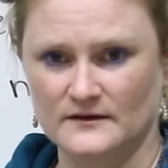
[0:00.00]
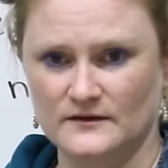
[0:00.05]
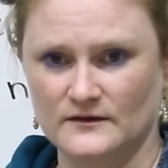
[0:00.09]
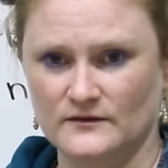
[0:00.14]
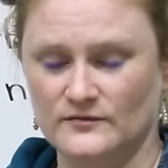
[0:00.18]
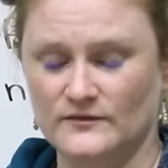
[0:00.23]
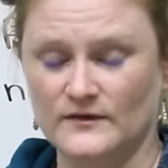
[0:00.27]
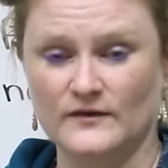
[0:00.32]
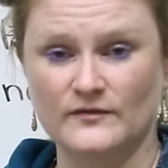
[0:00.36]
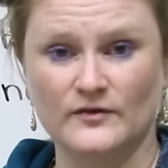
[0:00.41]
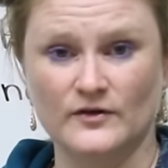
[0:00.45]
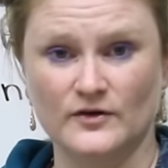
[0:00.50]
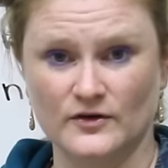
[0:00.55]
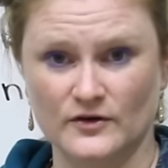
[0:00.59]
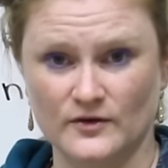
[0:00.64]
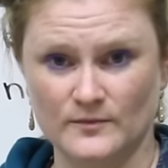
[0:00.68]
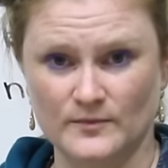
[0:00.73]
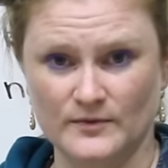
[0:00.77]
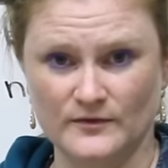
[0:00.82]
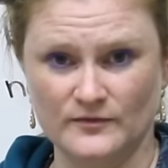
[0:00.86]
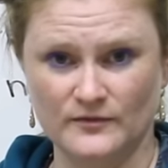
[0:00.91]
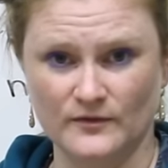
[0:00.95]
you've never
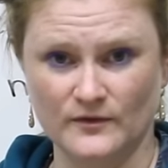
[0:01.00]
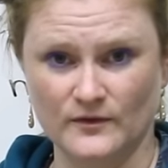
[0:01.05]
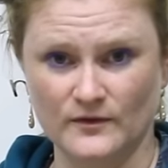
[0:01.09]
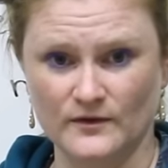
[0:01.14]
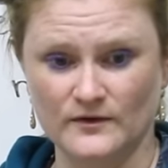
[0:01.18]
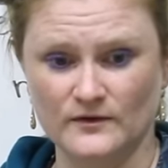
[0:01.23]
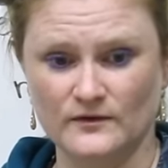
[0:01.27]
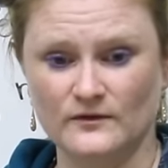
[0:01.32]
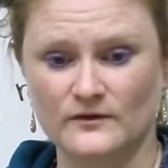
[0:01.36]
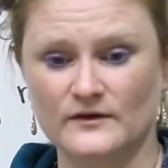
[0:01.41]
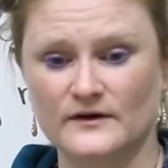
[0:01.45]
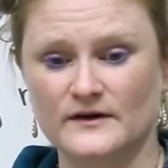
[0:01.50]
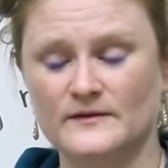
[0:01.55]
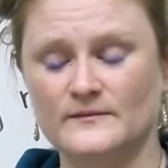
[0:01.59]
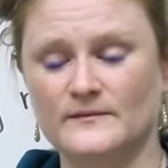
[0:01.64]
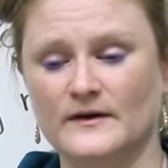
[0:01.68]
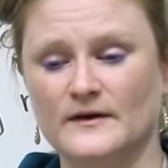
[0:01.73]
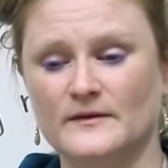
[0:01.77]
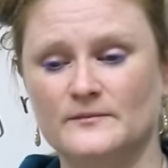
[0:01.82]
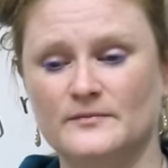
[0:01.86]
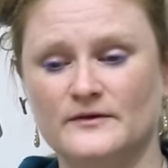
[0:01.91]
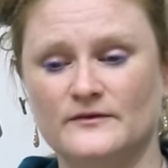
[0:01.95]
heard before, or it
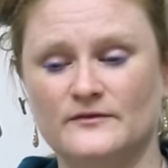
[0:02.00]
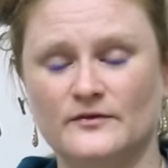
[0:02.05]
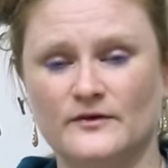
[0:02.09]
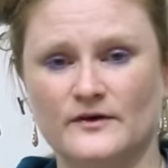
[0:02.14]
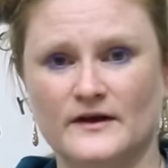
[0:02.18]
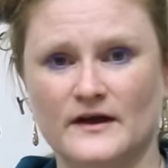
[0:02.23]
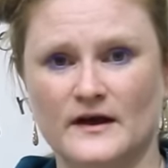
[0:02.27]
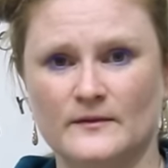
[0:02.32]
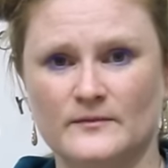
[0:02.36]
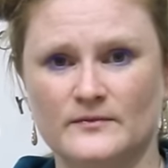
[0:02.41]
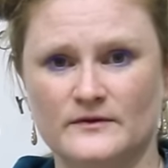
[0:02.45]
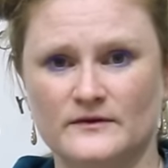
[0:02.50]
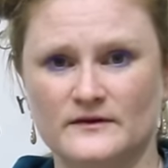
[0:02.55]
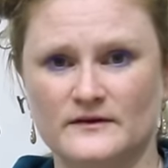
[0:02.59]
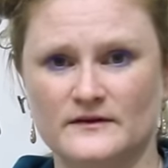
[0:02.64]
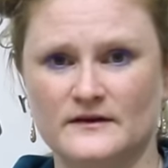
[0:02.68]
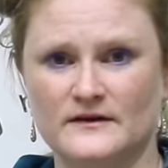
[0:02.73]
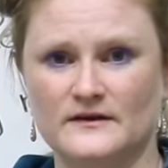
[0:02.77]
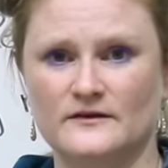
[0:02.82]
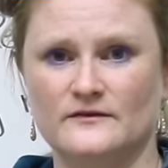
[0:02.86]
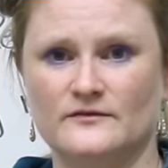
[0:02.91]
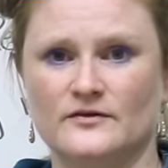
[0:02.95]
might be vocabulary
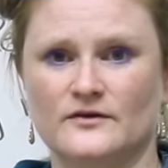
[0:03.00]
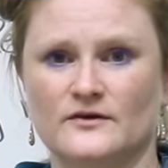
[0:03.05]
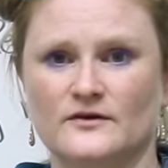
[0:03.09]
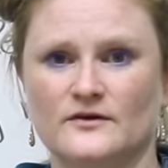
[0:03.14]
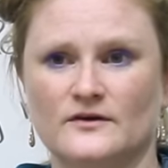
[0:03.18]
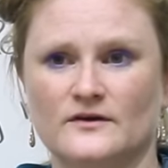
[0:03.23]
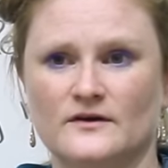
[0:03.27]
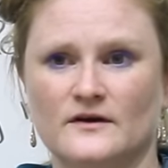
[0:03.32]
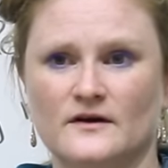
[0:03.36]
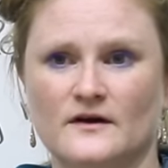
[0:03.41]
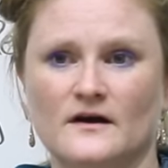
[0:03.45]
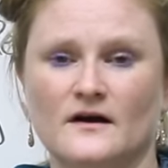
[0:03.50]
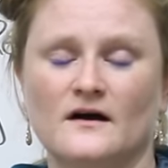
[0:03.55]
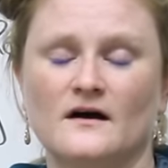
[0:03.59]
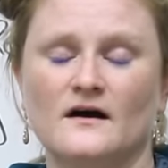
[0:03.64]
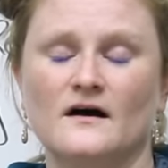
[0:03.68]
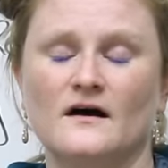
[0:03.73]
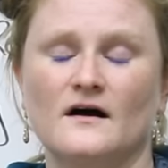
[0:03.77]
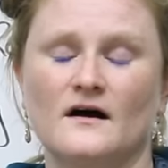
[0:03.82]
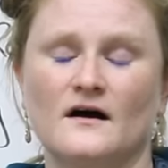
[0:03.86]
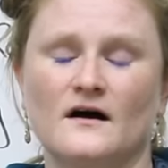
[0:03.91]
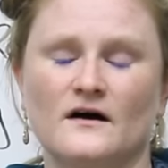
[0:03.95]
that you've heard
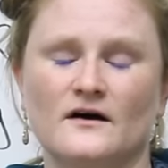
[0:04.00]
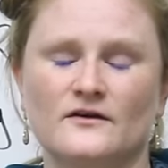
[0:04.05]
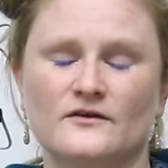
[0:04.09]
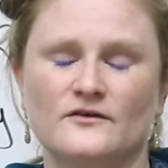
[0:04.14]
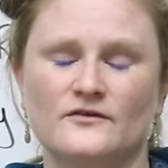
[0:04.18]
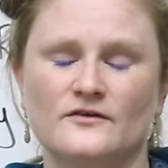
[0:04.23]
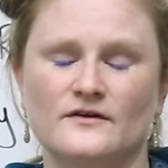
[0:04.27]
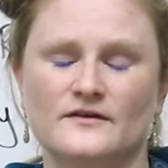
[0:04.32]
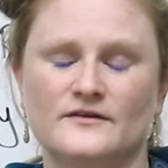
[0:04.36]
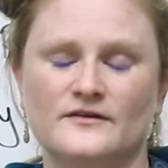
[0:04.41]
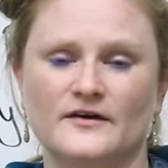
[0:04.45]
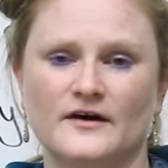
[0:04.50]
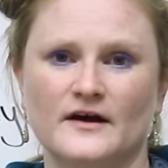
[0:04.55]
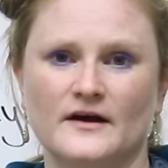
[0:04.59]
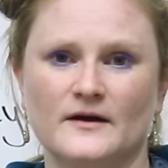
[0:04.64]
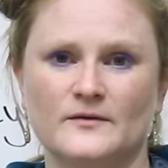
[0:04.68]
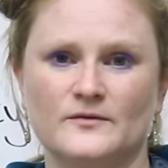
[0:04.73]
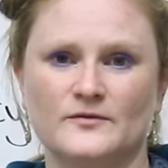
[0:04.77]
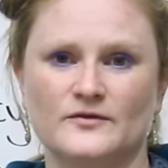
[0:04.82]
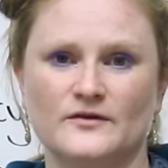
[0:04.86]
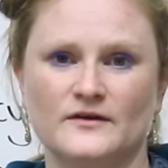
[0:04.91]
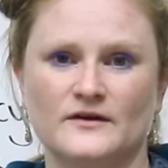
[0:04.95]
100
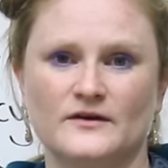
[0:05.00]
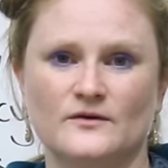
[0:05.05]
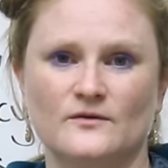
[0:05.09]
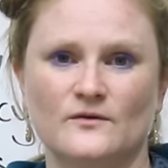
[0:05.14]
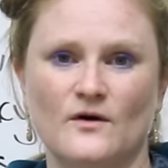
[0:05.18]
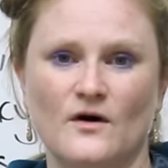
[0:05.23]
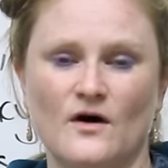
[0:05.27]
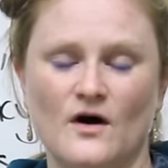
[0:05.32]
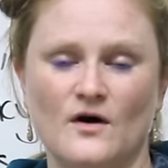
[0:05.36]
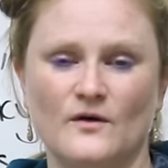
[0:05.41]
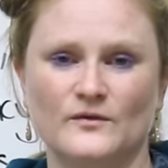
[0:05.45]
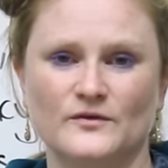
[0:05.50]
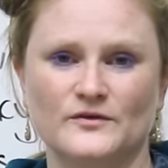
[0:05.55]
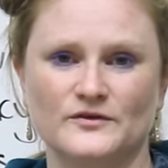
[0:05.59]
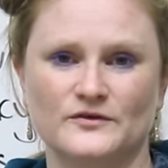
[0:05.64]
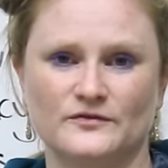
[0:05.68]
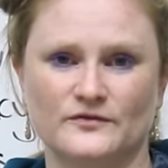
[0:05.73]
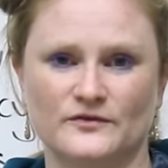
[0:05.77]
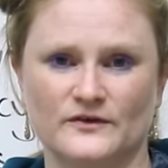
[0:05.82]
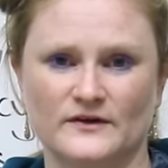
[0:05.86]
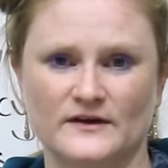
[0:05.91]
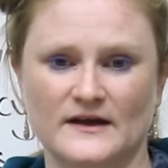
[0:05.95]
times and you
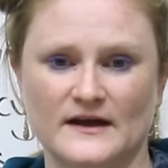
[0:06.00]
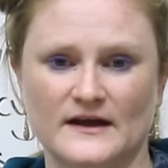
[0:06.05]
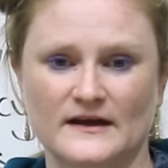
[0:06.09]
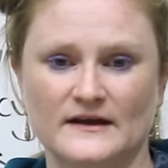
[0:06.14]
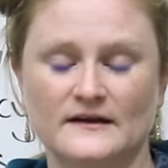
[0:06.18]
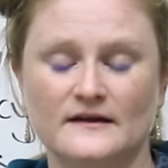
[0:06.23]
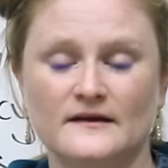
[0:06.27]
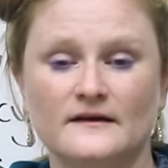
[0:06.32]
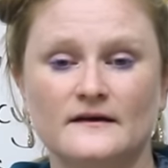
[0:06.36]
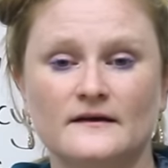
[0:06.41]
always forget.